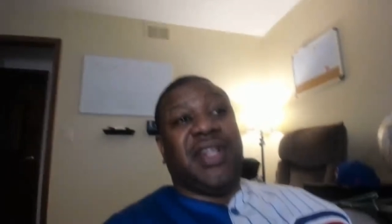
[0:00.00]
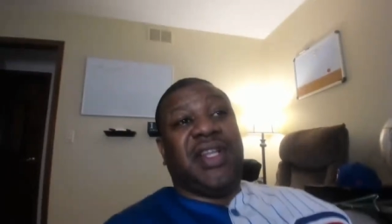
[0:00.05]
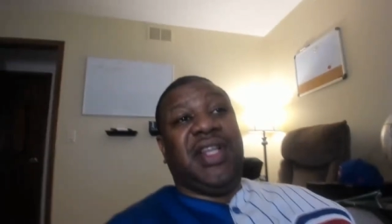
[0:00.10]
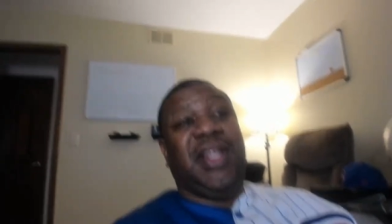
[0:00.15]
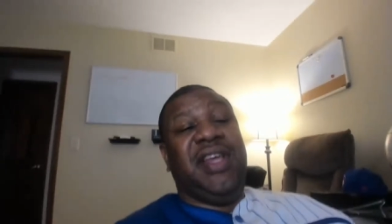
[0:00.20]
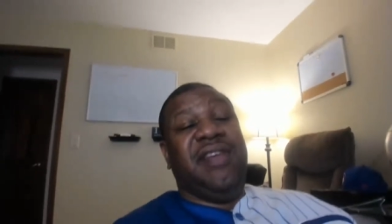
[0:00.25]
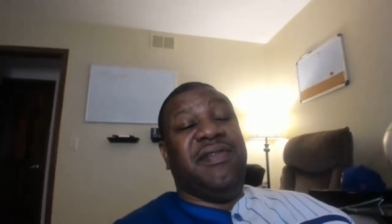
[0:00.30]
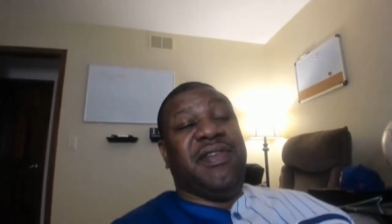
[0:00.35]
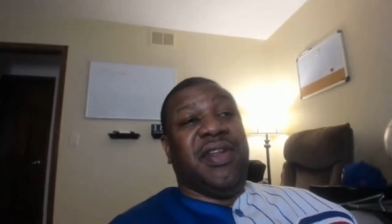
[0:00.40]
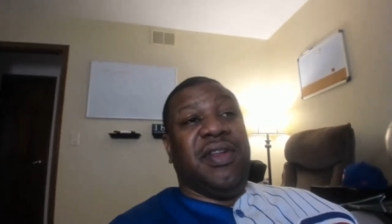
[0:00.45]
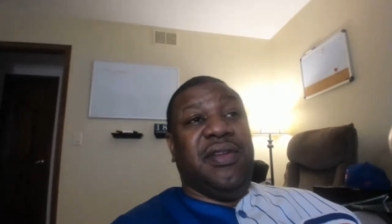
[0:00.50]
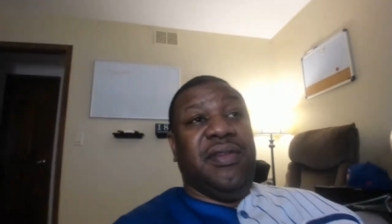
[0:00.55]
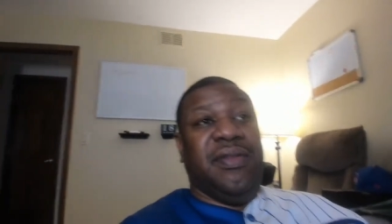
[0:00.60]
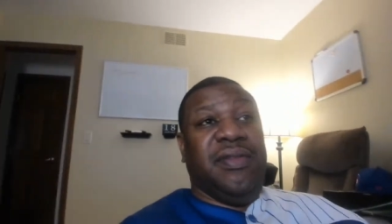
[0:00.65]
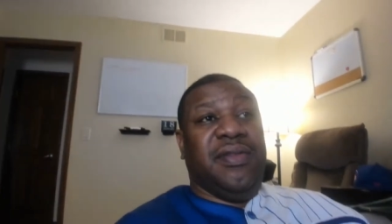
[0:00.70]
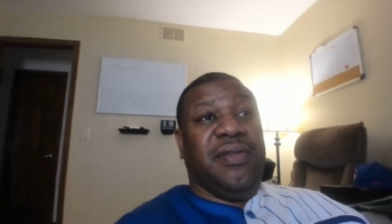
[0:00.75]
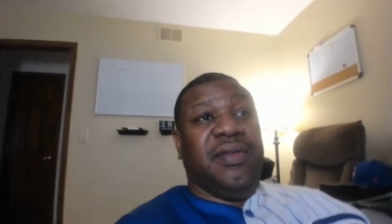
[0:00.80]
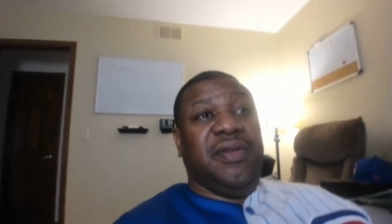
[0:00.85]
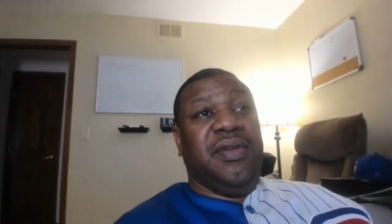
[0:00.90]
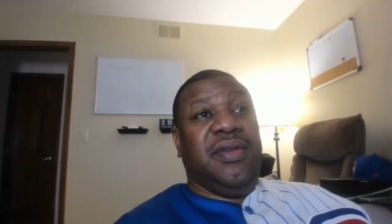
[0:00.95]
are leaving
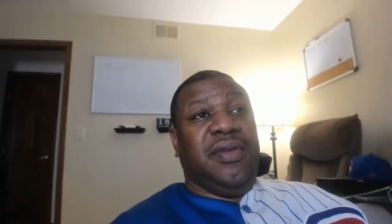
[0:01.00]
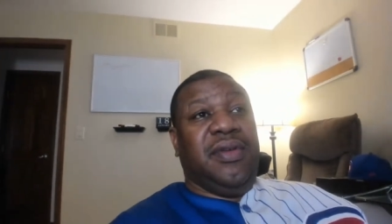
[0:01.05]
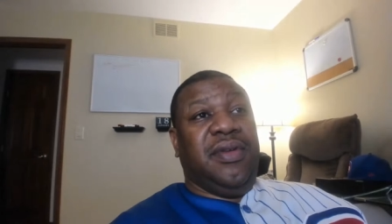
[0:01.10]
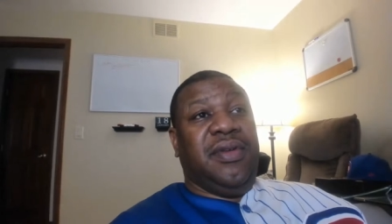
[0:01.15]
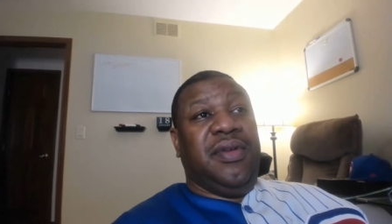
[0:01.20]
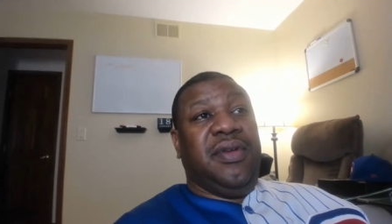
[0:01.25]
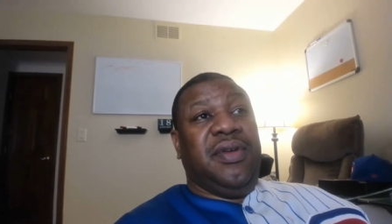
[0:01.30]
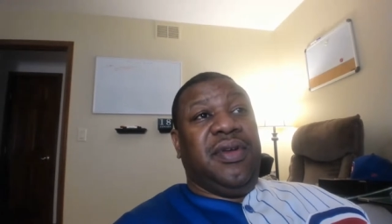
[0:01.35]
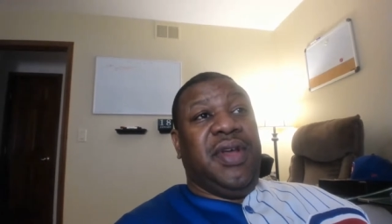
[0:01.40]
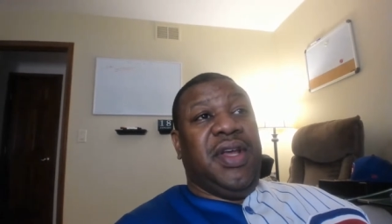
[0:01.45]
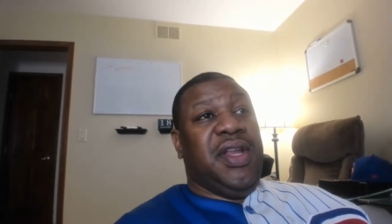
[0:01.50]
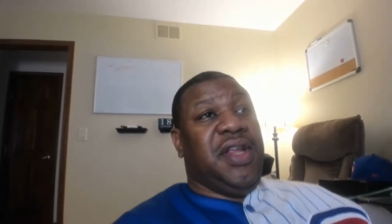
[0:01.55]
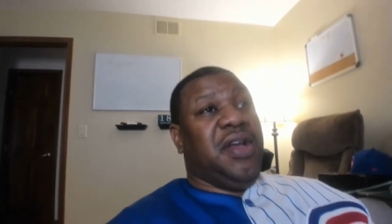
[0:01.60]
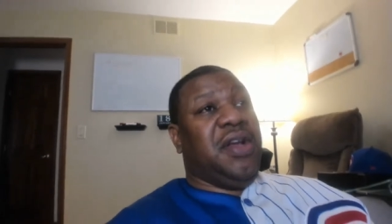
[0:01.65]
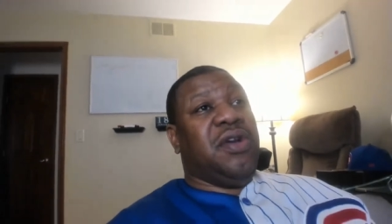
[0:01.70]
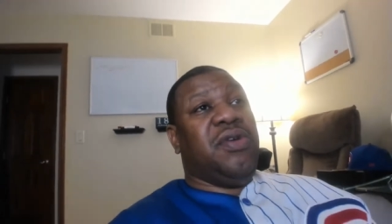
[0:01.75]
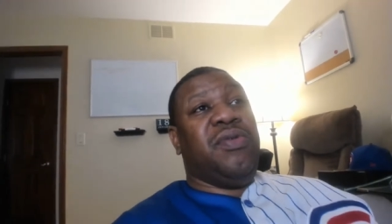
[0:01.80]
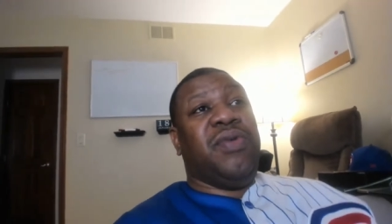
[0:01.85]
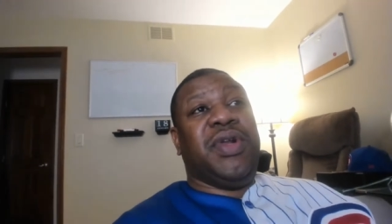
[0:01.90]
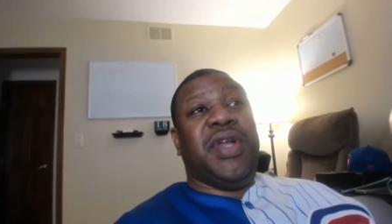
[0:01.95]
and they're
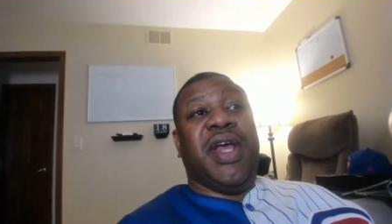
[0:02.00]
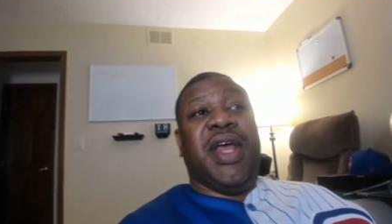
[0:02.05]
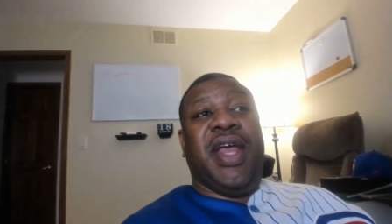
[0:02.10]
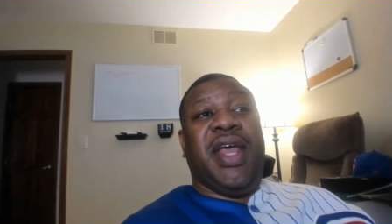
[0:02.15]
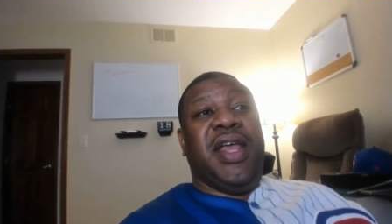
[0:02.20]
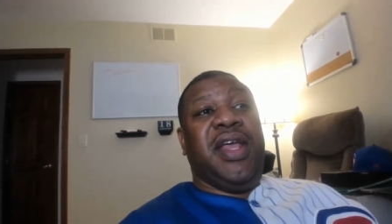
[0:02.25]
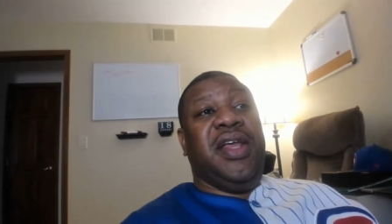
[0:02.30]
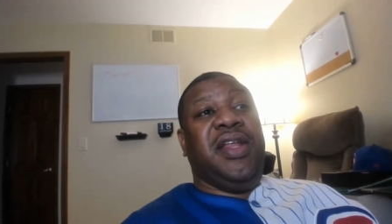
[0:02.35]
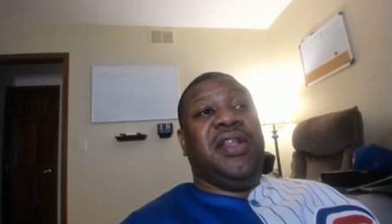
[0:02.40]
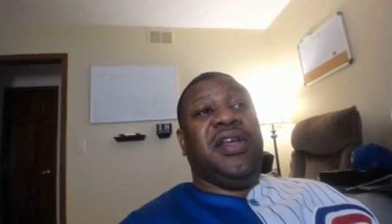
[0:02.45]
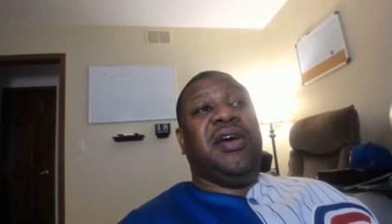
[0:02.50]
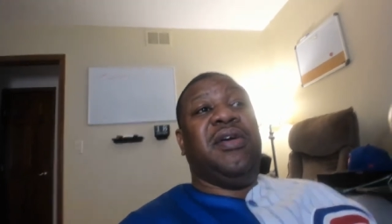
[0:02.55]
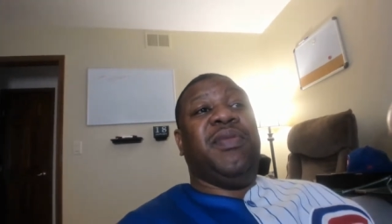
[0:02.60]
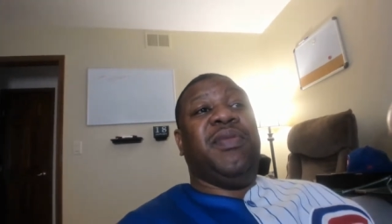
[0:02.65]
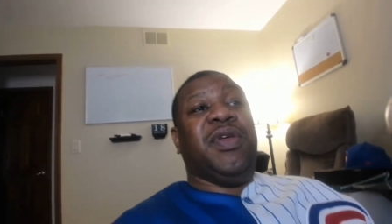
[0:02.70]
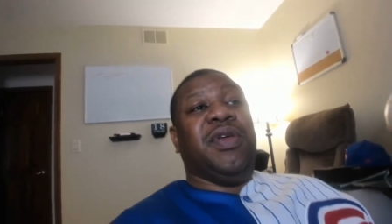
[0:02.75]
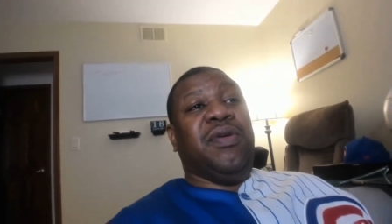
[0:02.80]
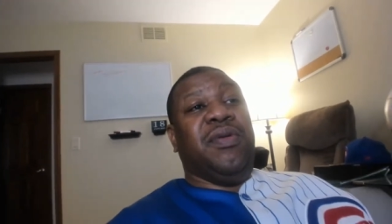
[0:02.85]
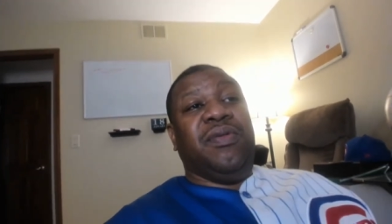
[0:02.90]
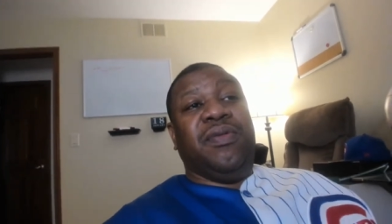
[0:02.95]
going to
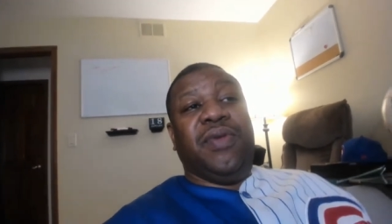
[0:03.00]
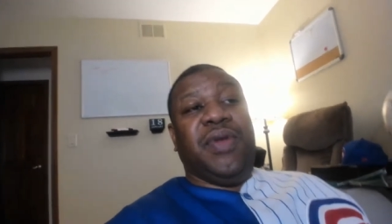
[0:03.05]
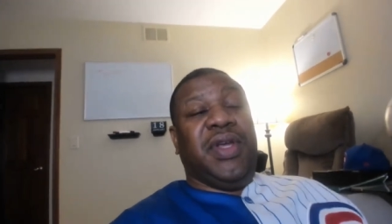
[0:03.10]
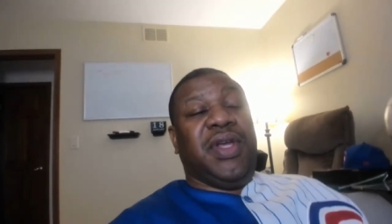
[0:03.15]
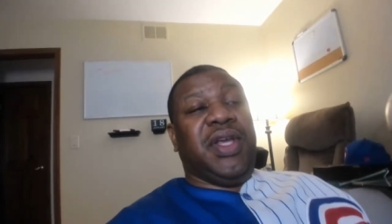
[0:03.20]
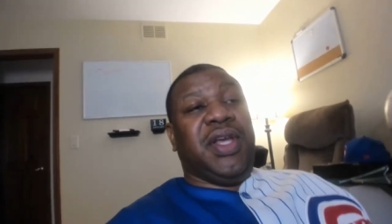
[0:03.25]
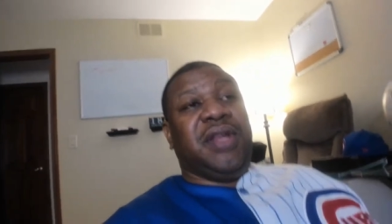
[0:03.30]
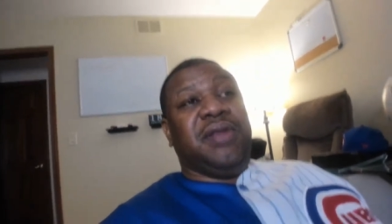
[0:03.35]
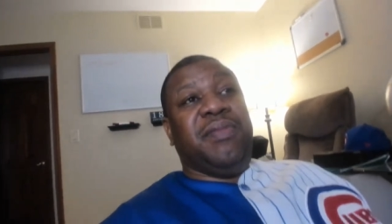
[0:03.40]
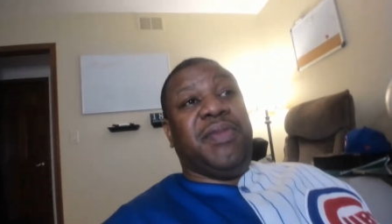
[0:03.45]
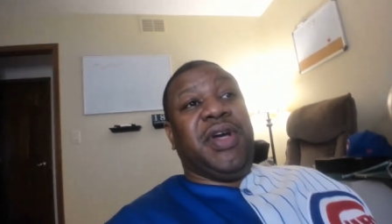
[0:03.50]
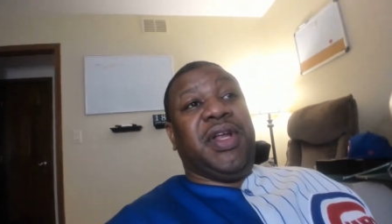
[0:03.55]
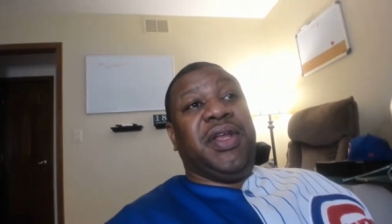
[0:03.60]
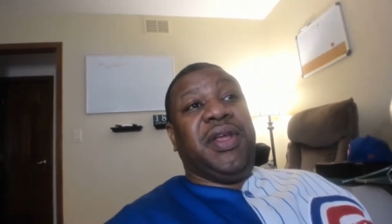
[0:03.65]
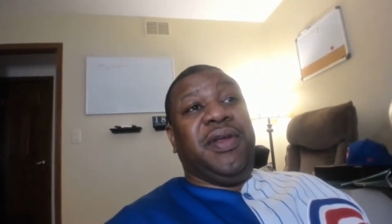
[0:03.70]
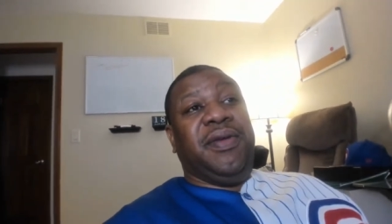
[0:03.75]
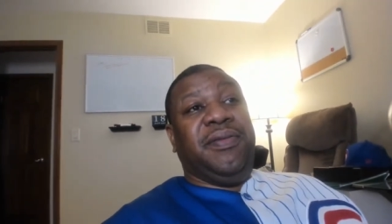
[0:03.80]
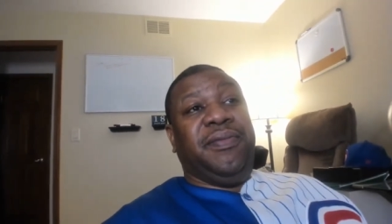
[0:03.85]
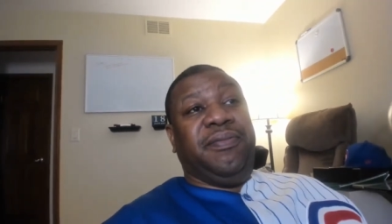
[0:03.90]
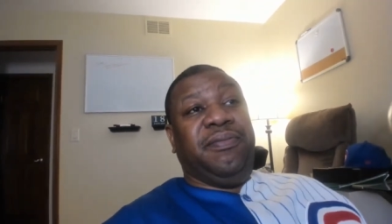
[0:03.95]
AEW and getting money.